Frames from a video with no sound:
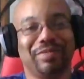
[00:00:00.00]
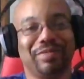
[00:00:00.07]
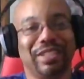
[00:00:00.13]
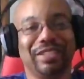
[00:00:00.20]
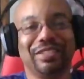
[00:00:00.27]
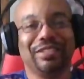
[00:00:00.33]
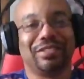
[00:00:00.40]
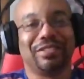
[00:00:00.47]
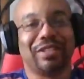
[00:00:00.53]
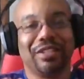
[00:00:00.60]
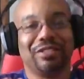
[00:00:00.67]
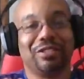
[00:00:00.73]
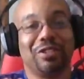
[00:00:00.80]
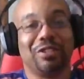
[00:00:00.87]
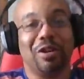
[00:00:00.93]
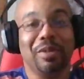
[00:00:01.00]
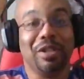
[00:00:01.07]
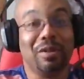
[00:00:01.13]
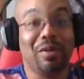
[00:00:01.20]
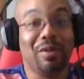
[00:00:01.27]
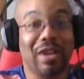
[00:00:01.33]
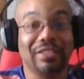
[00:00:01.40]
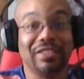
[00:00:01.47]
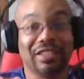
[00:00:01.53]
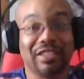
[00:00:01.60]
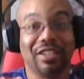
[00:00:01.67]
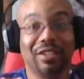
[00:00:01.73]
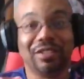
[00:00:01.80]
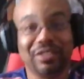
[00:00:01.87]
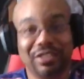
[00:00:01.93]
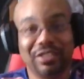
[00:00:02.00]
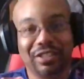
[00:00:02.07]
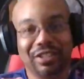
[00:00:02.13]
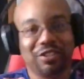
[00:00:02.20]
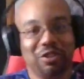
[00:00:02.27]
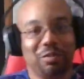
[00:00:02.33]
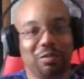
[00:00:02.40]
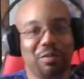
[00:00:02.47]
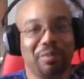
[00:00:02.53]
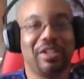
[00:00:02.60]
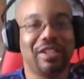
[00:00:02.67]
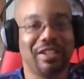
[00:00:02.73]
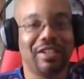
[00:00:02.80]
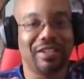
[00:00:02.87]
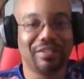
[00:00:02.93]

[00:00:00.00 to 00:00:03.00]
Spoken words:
I mean, there's like so many ways to kill this nigga Superman.